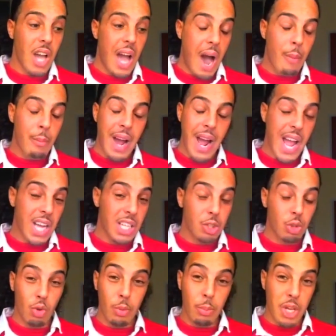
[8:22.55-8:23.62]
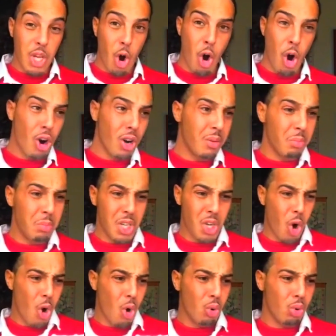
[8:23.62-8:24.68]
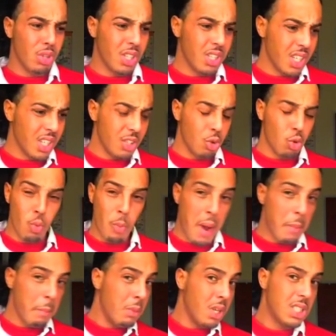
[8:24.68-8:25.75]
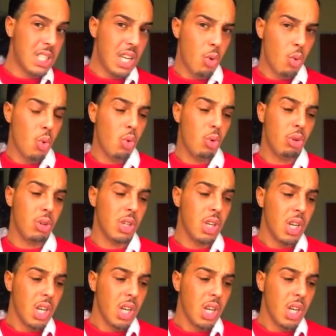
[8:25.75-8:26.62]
I'm not asking you to be hard and be cold and then you might miss out on,